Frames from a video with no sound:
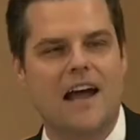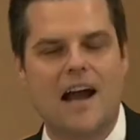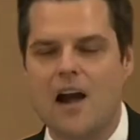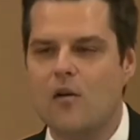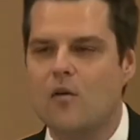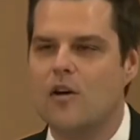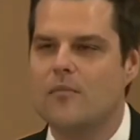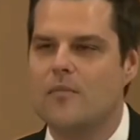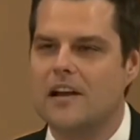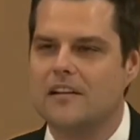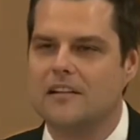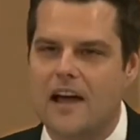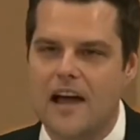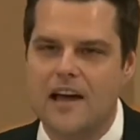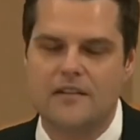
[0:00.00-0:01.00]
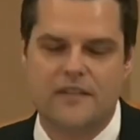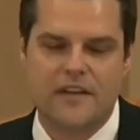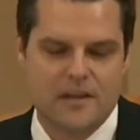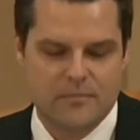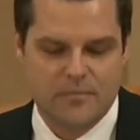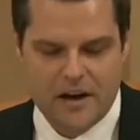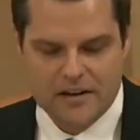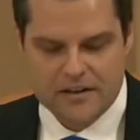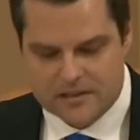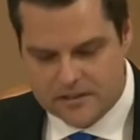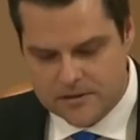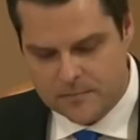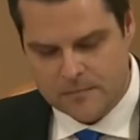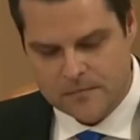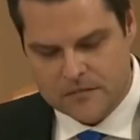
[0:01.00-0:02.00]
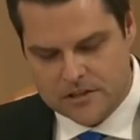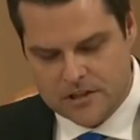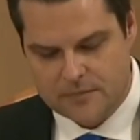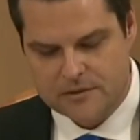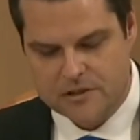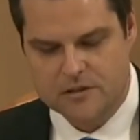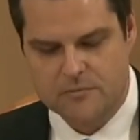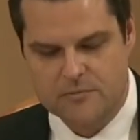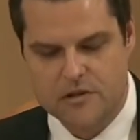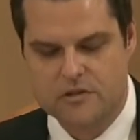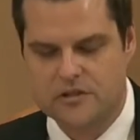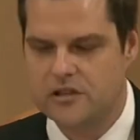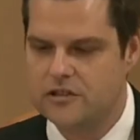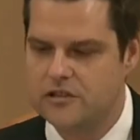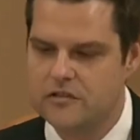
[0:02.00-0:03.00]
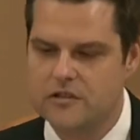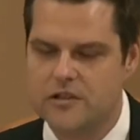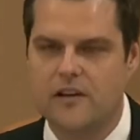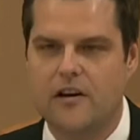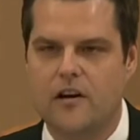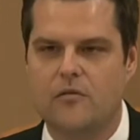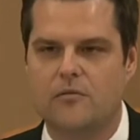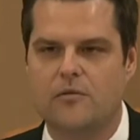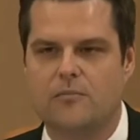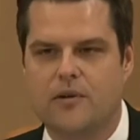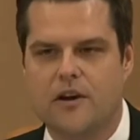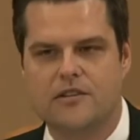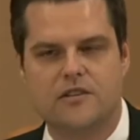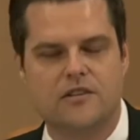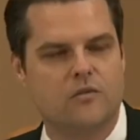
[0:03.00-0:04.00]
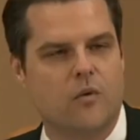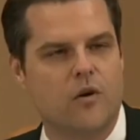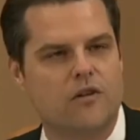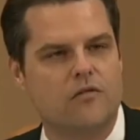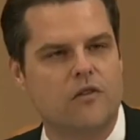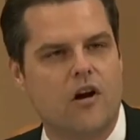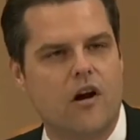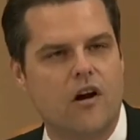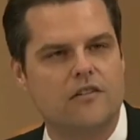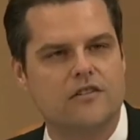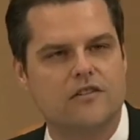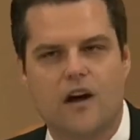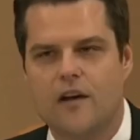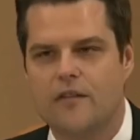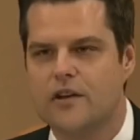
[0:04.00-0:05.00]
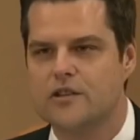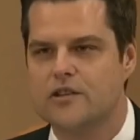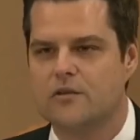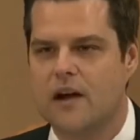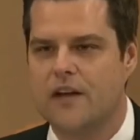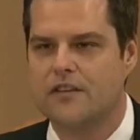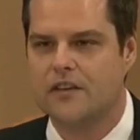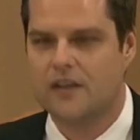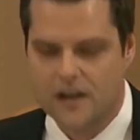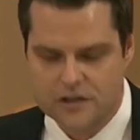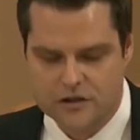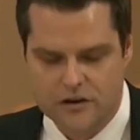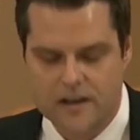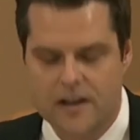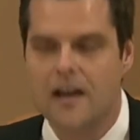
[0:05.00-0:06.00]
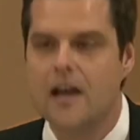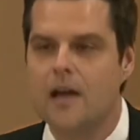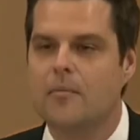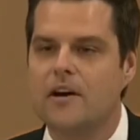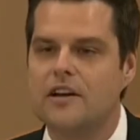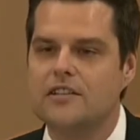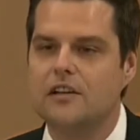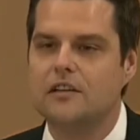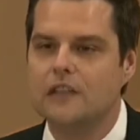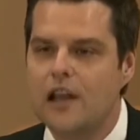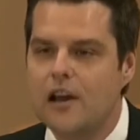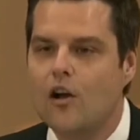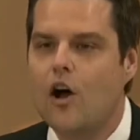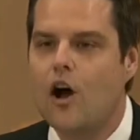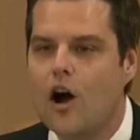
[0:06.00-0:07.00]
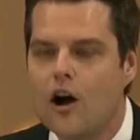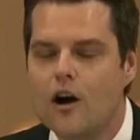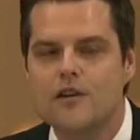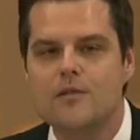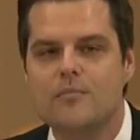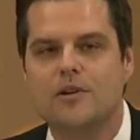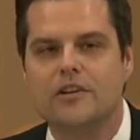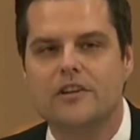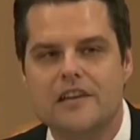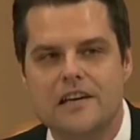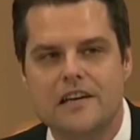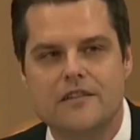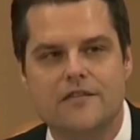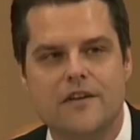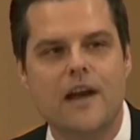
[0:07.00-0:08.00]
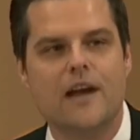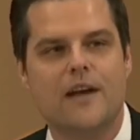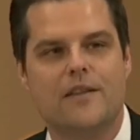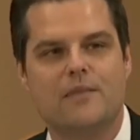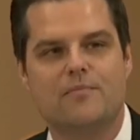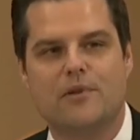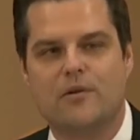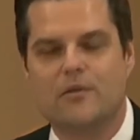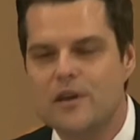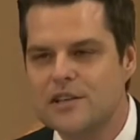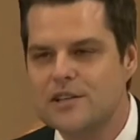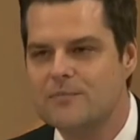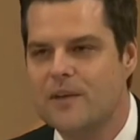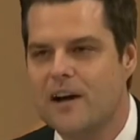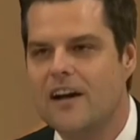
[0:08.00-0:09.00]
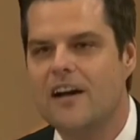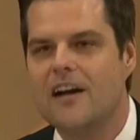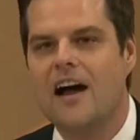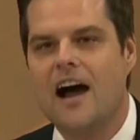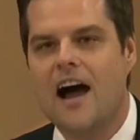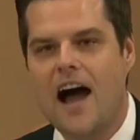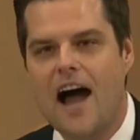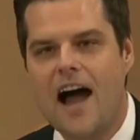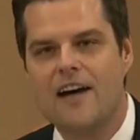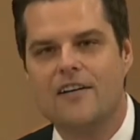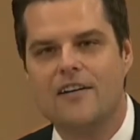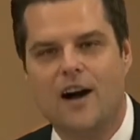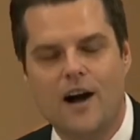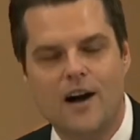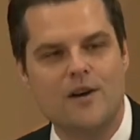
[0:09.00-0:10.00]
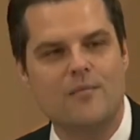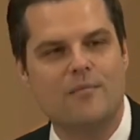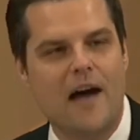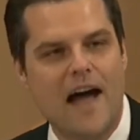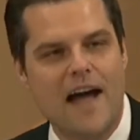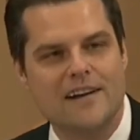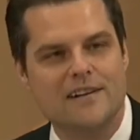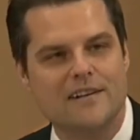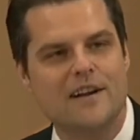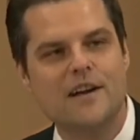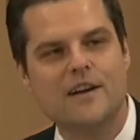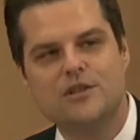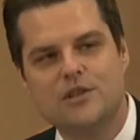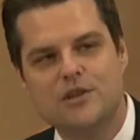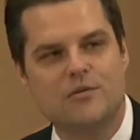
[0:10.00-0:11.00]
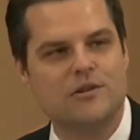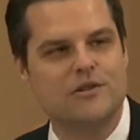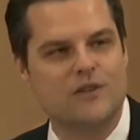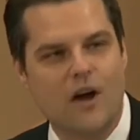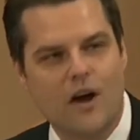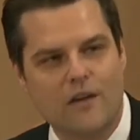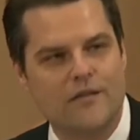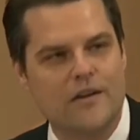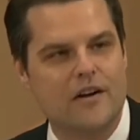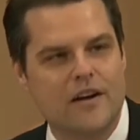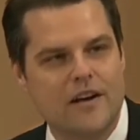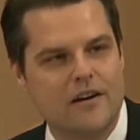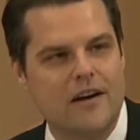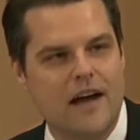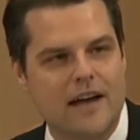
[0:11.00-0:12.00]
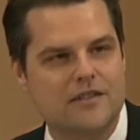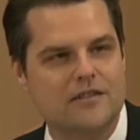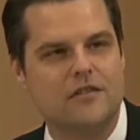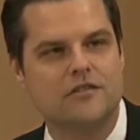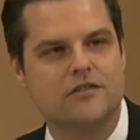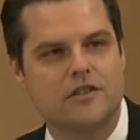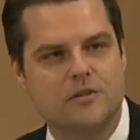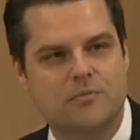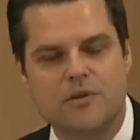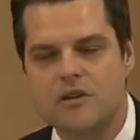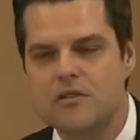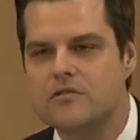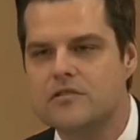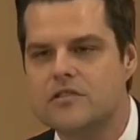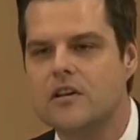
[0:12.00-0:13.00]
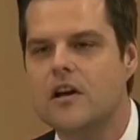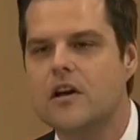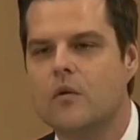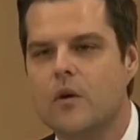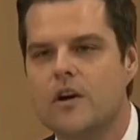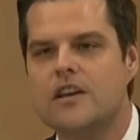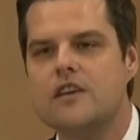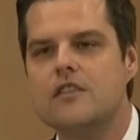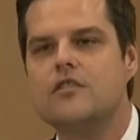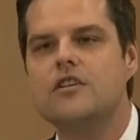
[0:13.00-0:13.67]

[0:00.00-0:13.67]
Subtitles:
And I don't want to make light of anybody's substance abuse issues. I know the president's working real hard to solve those throughout the country, but it's a little hard to believe that Burisma hired Hunter Biden to resolve their international disputes when he